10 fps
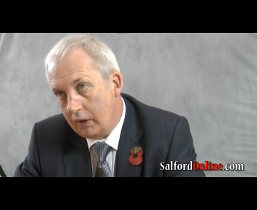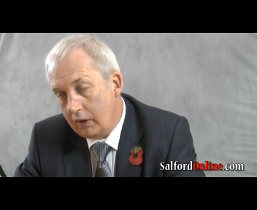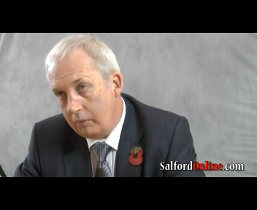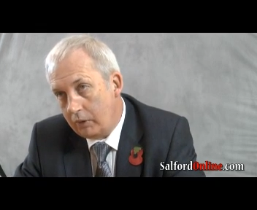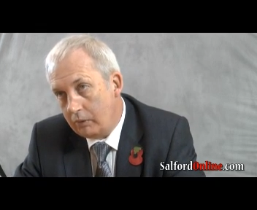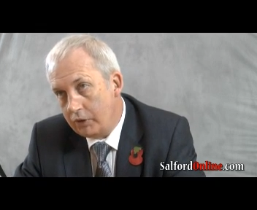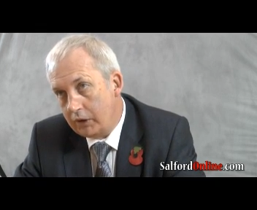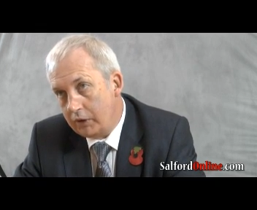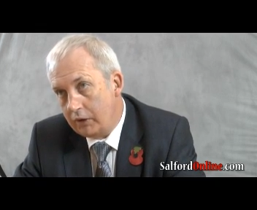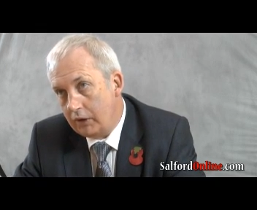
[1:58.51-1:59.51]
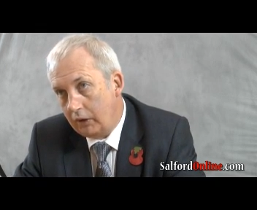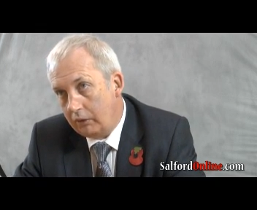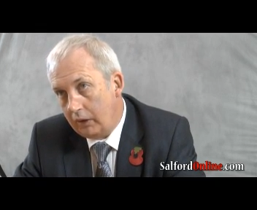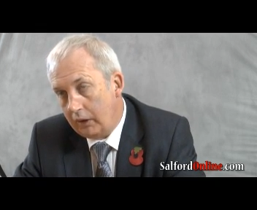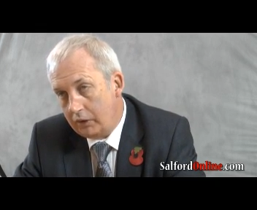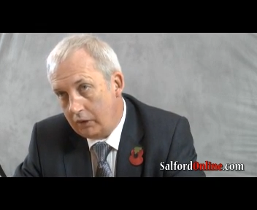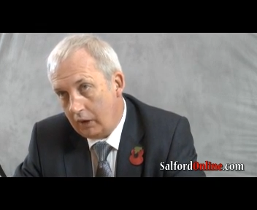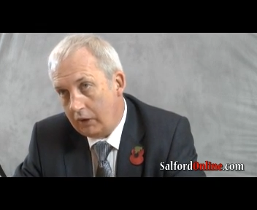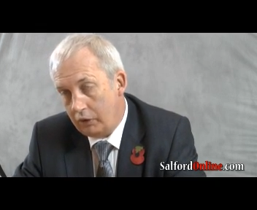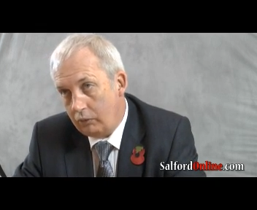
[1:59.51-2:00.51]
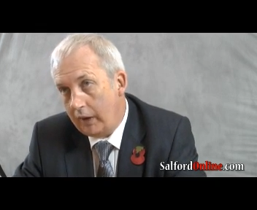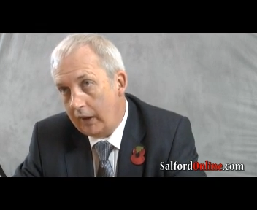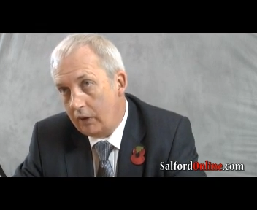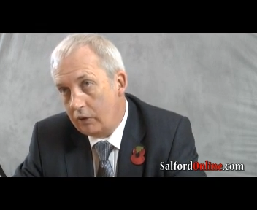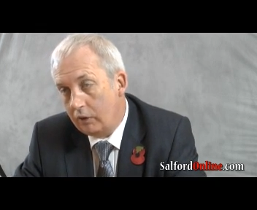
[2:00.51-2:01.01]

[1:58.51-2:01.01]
are promising to do and to weigh it